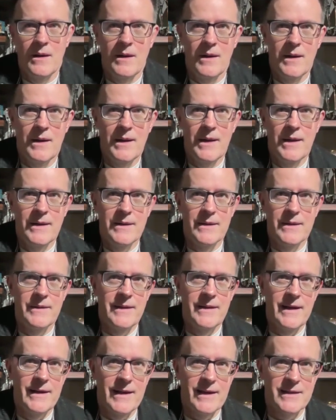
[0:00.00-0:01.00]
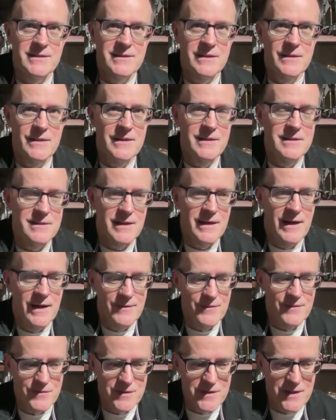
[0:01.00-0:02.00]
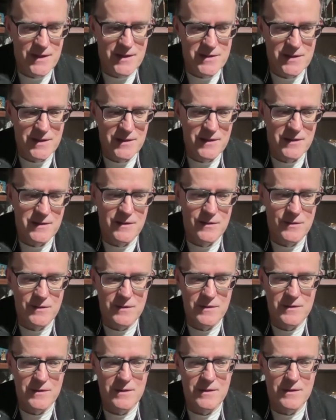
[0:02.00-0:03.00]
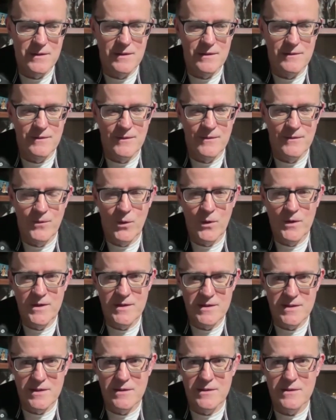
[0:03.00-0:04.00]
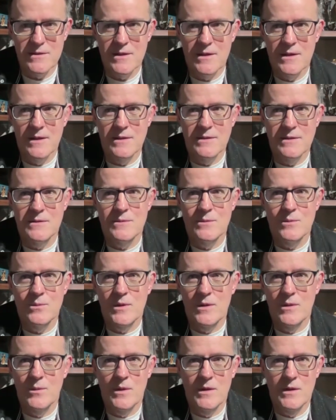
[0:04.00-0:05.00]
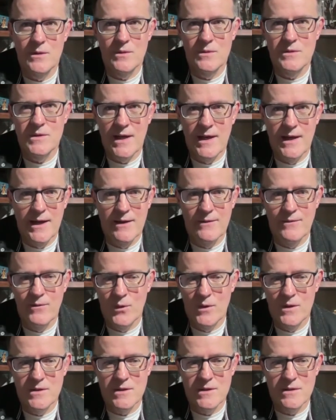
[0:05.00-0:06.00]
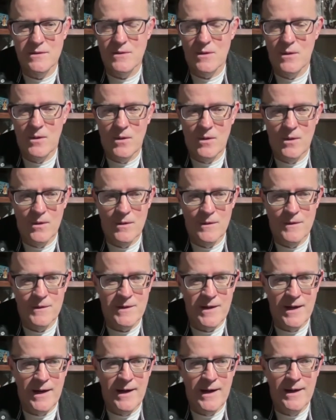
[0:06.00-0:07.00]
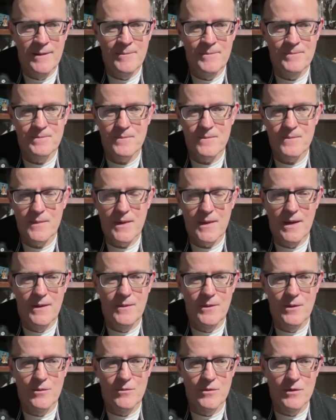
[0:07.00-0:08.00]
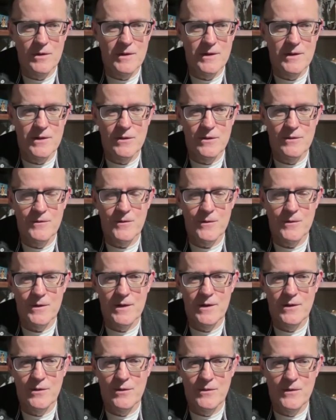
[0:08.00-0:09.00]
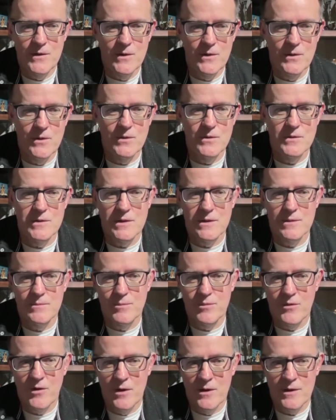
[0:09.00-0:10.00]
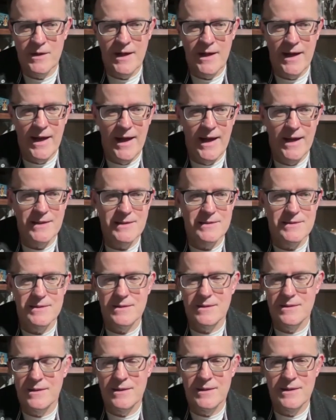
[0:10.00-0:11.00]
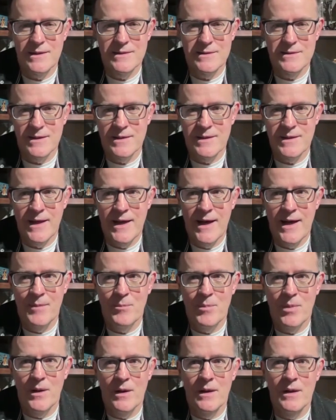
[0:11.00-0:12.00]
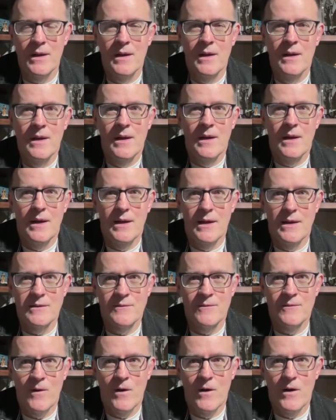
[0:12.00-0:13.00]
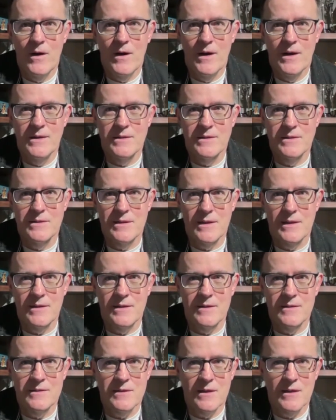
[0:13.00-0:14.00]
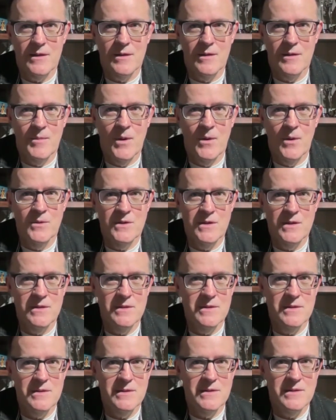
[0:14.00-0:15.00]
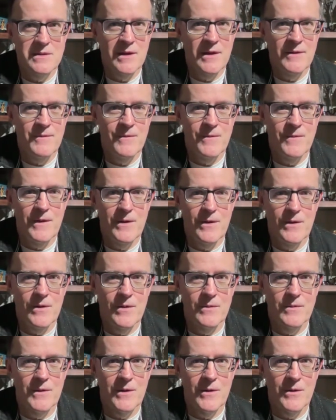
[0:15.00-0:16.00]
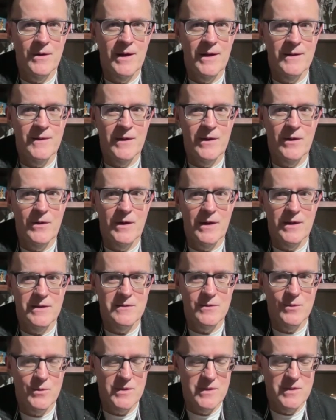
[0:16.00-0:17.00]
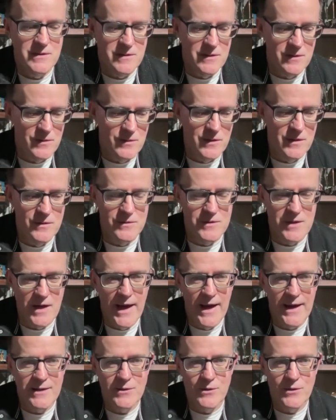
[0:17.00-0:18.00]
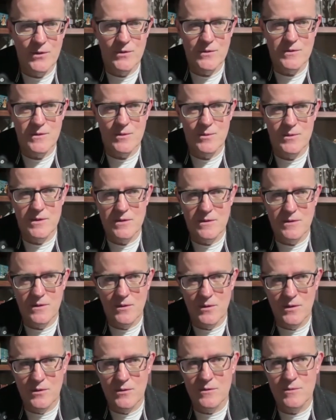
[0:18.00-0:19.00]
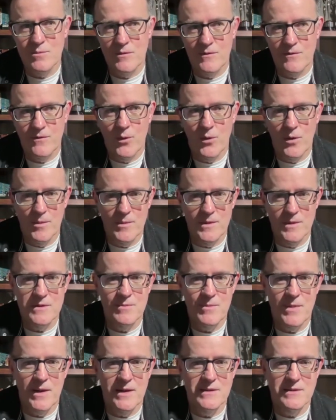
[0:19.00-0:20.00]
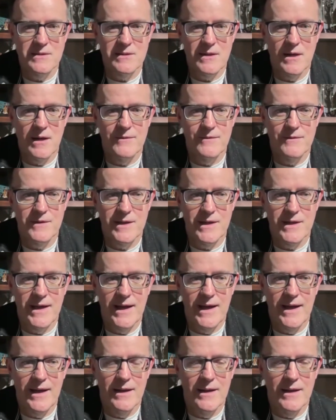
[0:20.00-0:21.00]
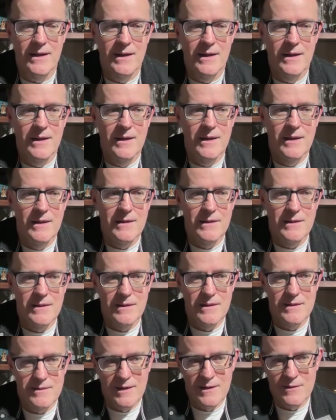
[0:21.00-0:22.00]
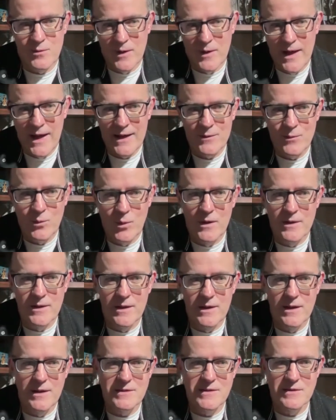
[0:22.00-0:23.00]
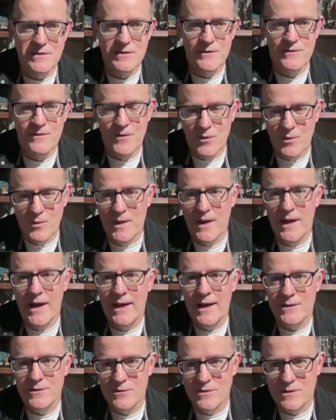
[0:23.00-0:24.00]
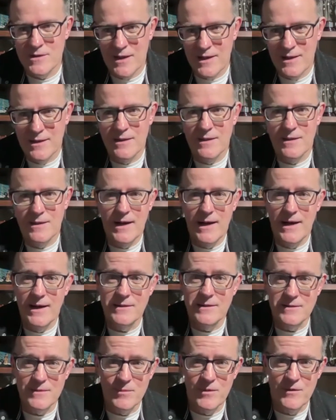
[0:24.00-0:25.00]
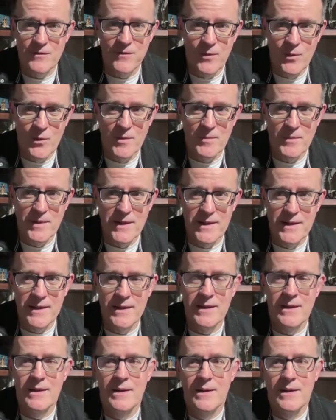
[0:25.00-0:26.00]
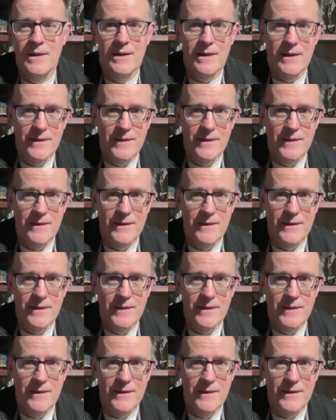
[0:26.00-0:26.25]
and that actually leads the conversation into the voices because we use AI voices all the time and they're really good for interviews and broadcasts and things like that. But as far as like the subtle emotions and stuff, they're not there yet. So we still use actors and we still use performance-based stuff to get because that's what Act One does is you film the actor saying the lines and performing it, and